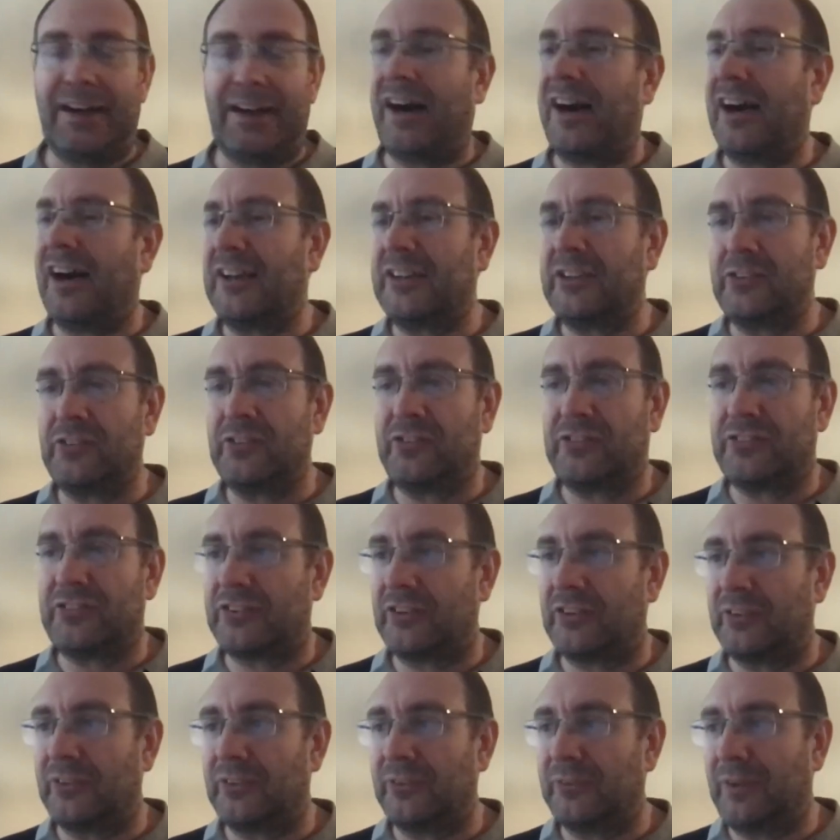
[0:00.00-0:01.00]
I used
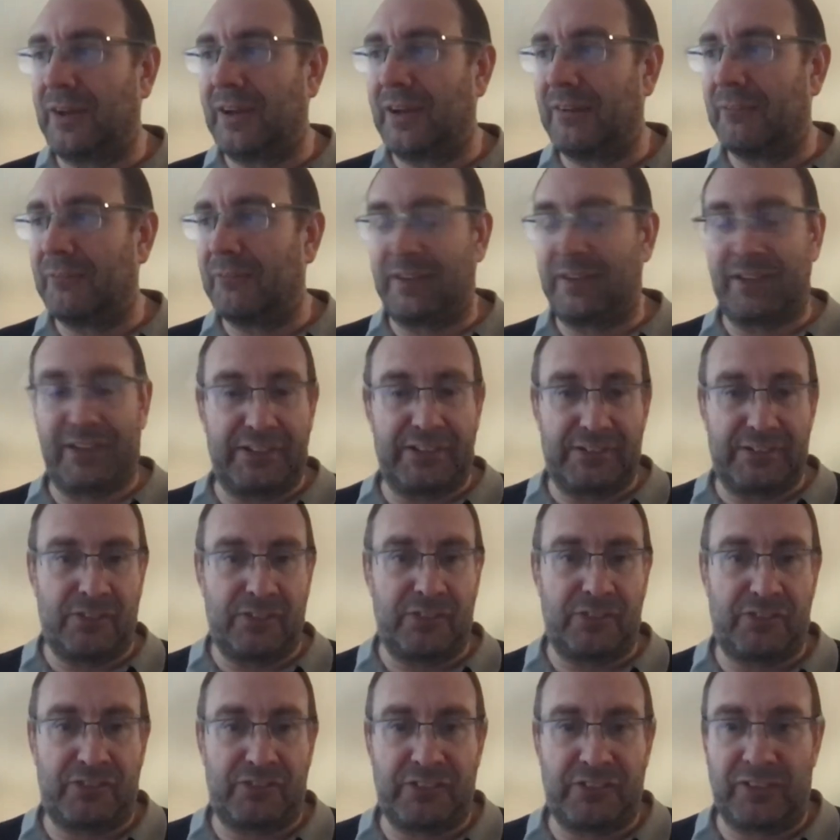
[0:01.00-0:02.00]
to, when I
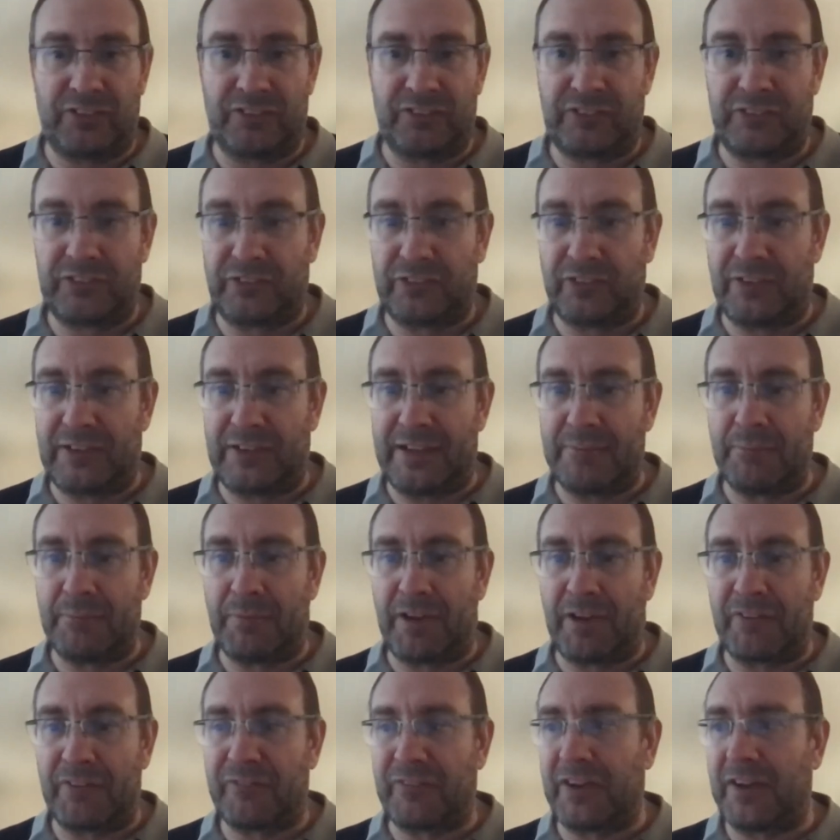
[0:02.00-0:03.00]
used to still do it in
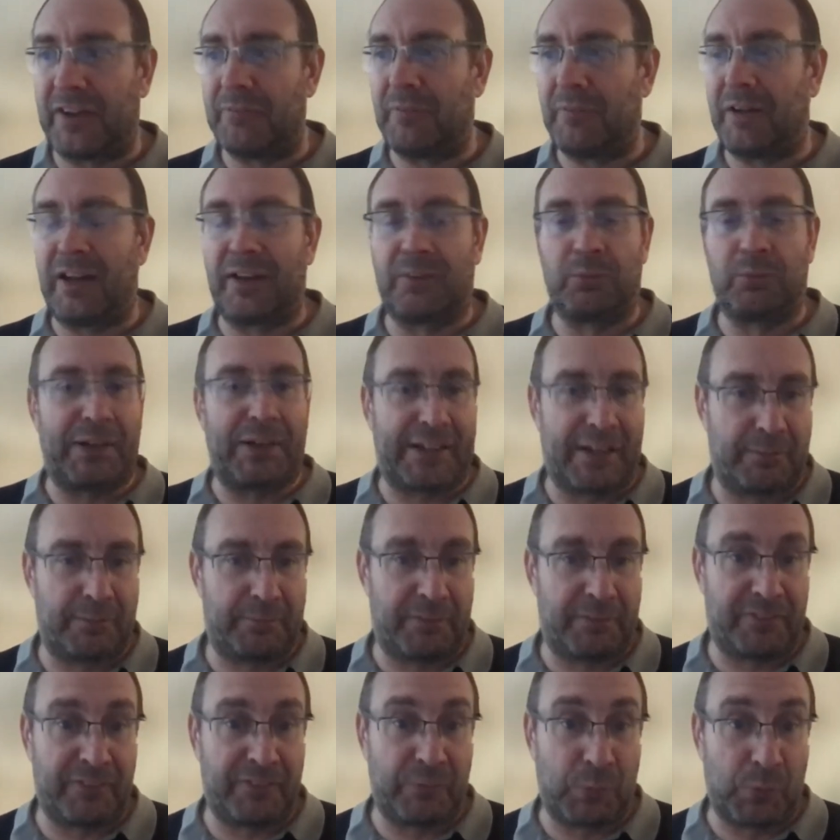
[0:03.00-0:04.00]
my firm, I'd wake up
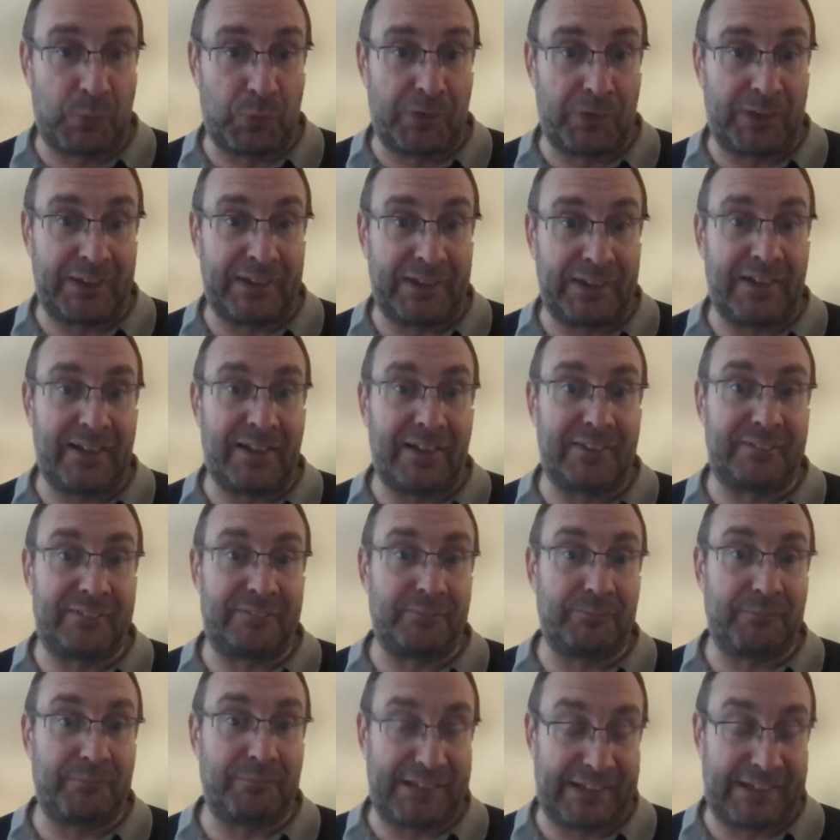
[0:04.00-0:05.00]
every morning, I'd
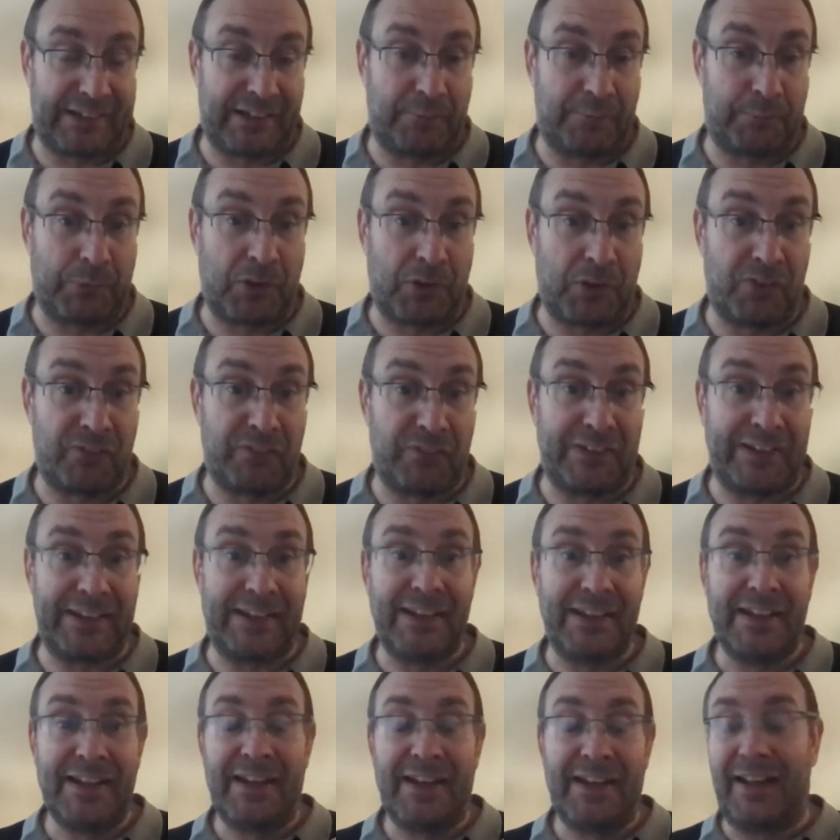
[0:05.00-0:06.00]
make a cup of coffee,